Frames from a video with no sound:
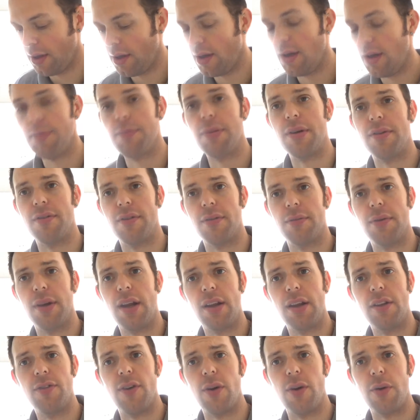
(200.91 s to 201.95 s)
a bit of an
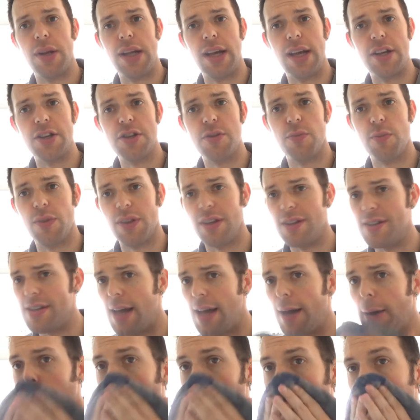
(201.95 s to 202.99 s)
exfoliation with a
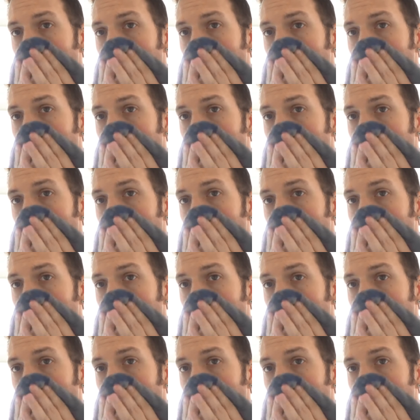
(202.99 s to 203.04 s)
towel